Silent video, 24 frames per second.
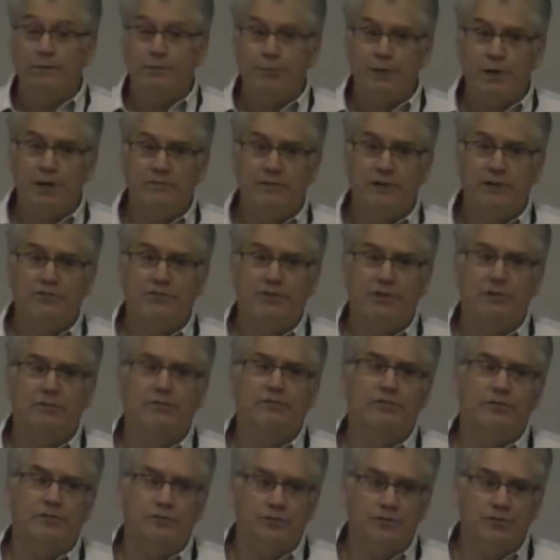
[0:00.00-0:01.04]
the prevalence
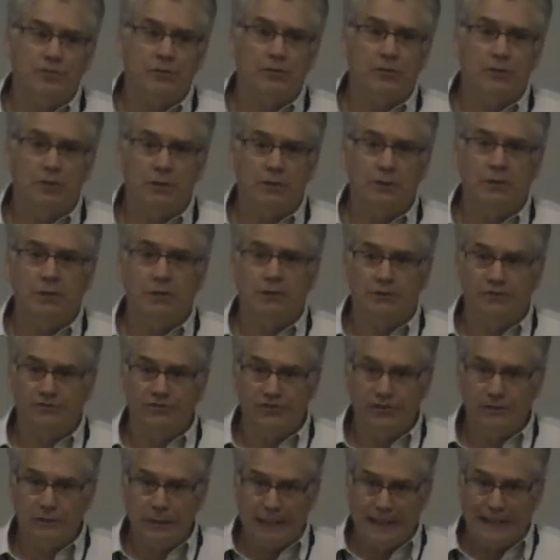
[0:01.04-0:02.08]
of certain
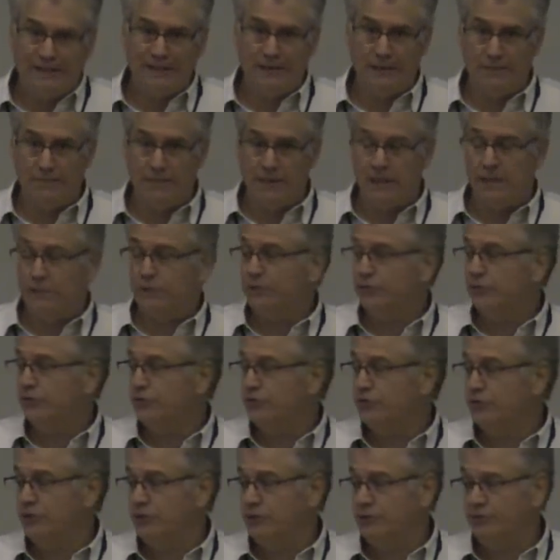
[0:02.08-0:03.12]
selected
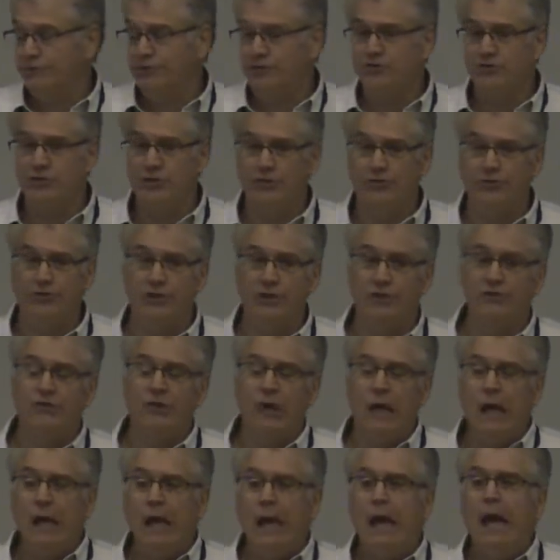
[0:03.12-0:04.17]
micronutrient
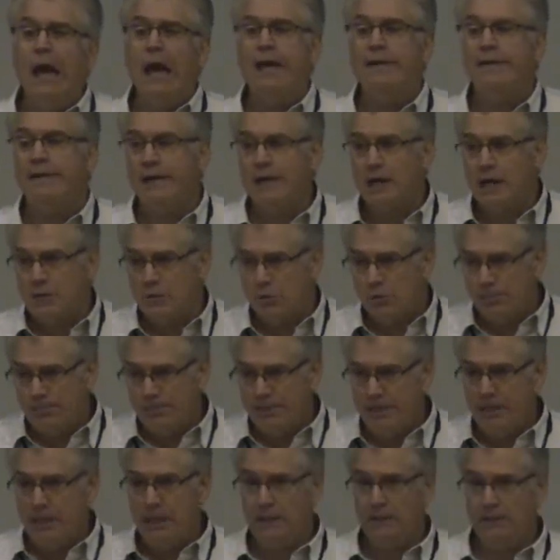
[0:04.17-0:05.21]
deficiencies, and then I will
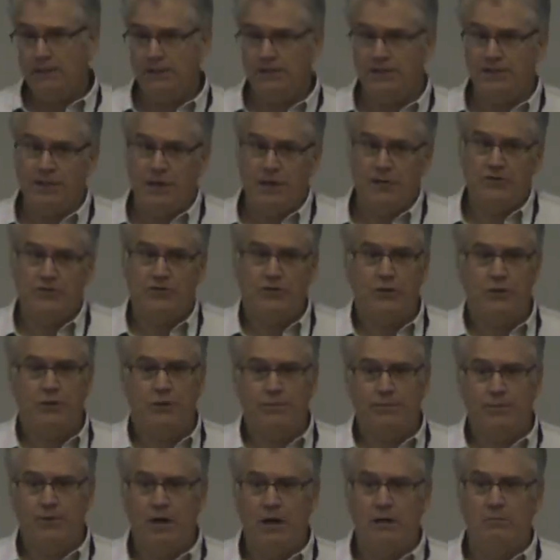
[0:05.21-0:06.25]
begin to touch on
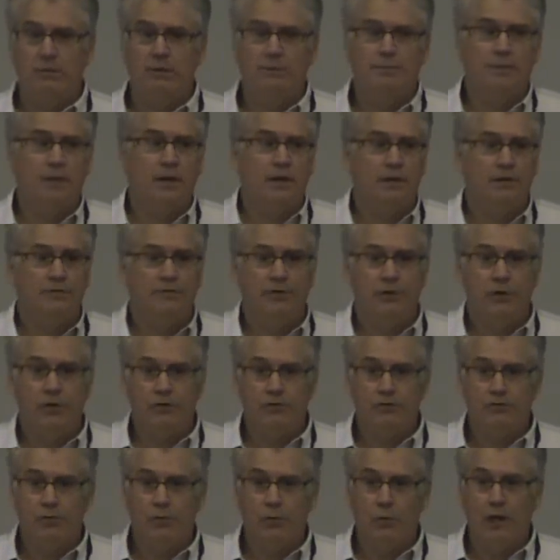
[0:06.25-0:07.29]
the problem of
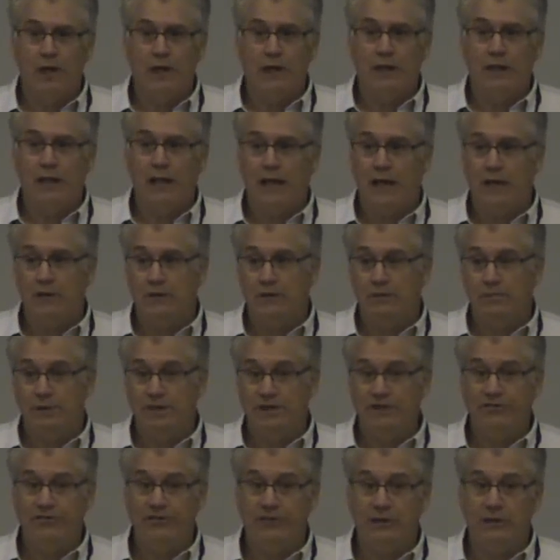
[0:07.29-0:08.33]
overweight and
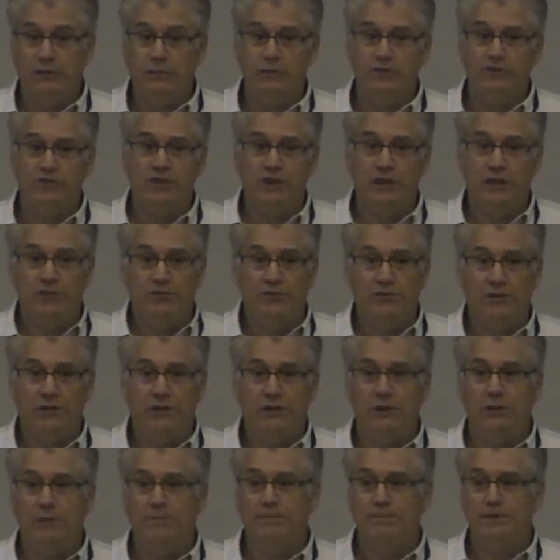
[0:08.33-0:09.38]
obesity, which is
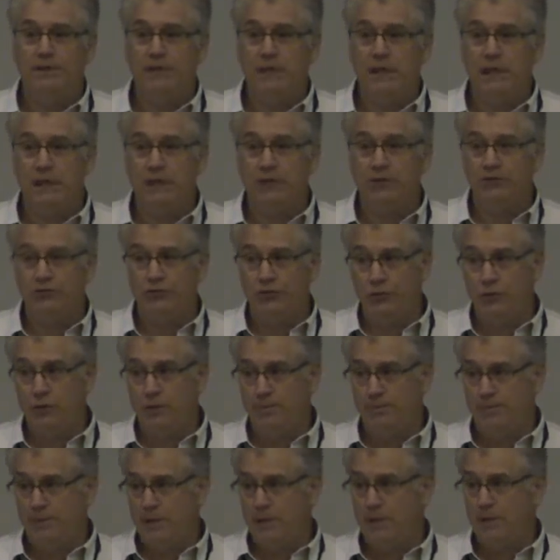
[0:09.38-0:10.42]
indeed beginning
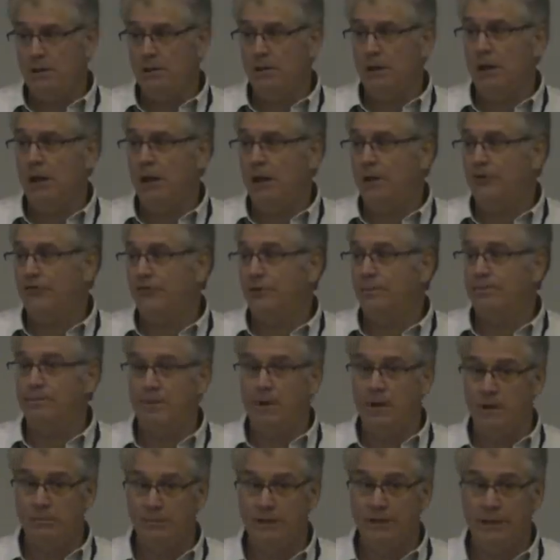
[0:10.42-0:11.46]
to appear as a
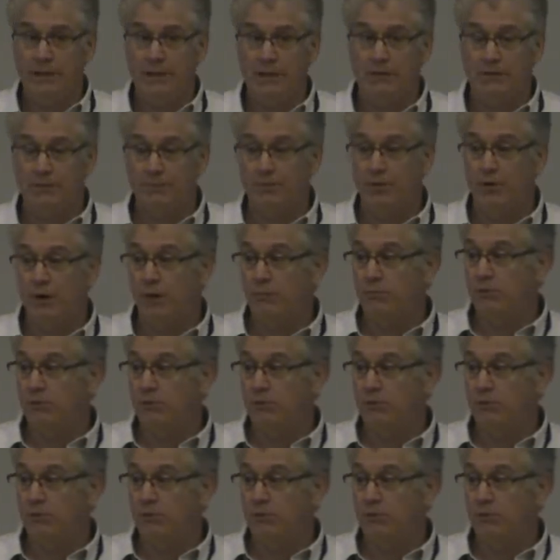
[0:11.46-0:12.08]
public health